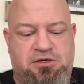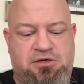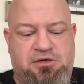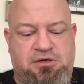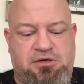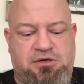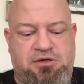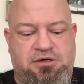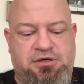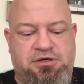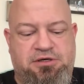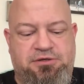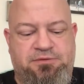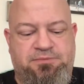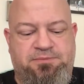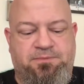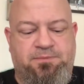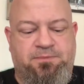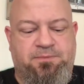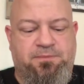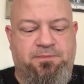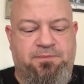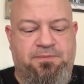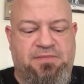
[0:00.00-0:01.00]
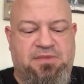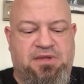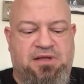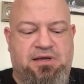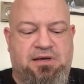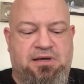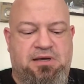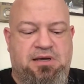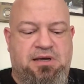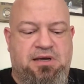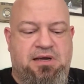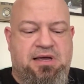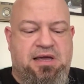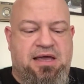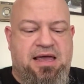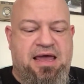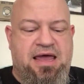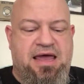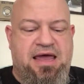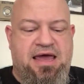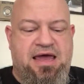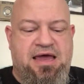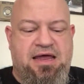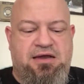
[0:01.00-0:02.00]
All right.
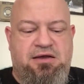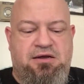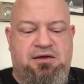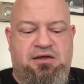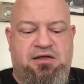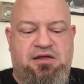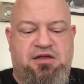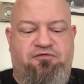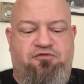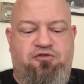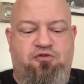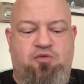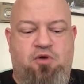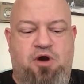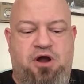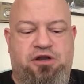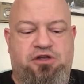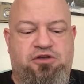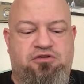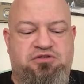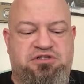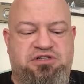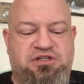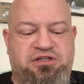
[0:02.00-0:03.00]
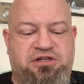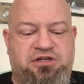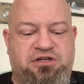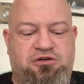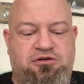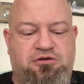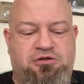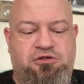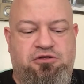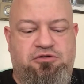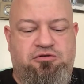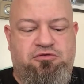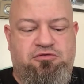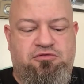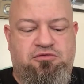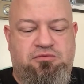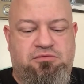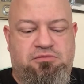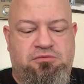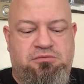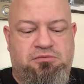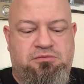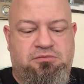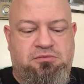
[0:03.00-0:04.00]
And if you want to use a little glue,
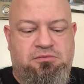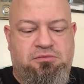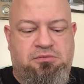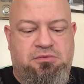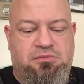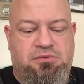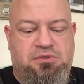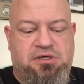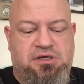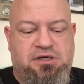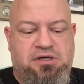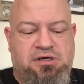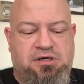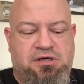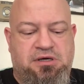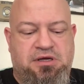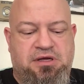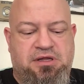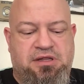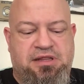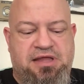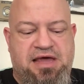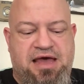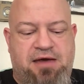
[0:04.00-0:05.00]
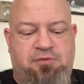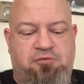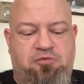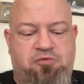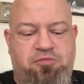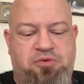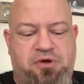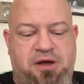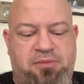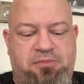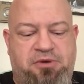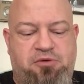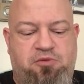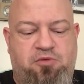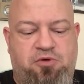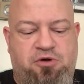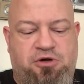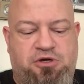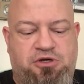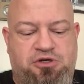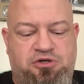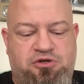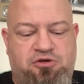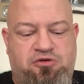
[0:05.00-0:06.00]
that will probably
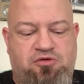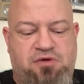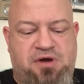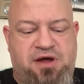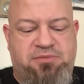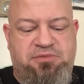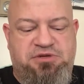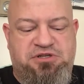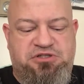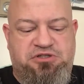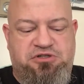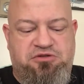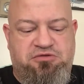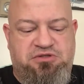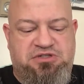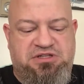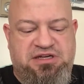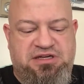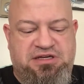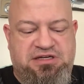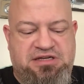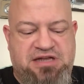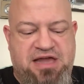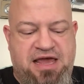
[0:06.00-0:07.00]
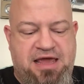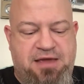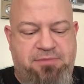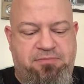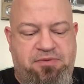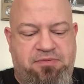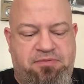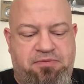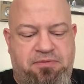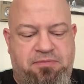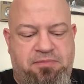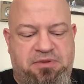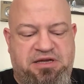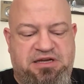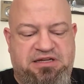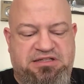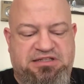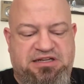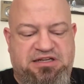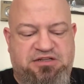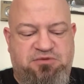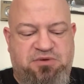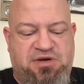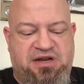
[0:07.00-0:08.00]
work too. I'm just using tape because
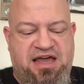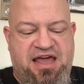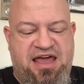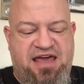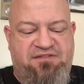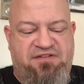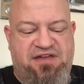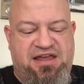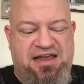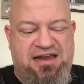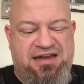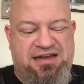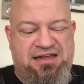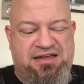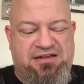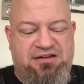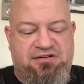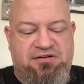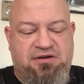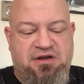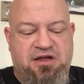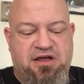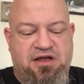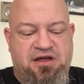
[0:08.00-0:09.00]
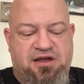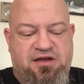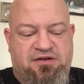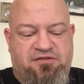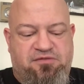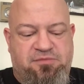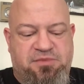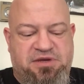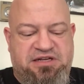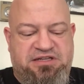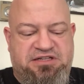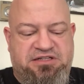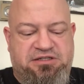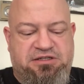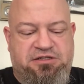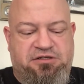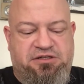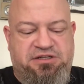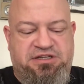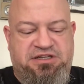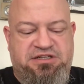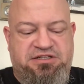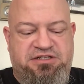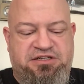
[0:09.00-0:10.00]
that's what I have handy, and For me, it's a little
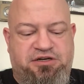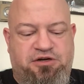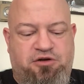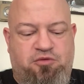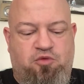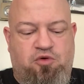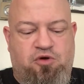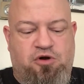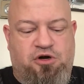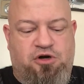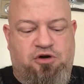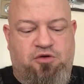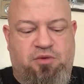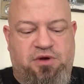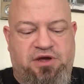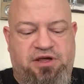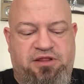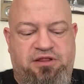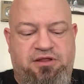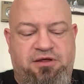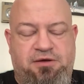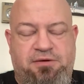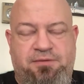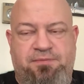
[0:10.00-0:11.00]
easier to work with.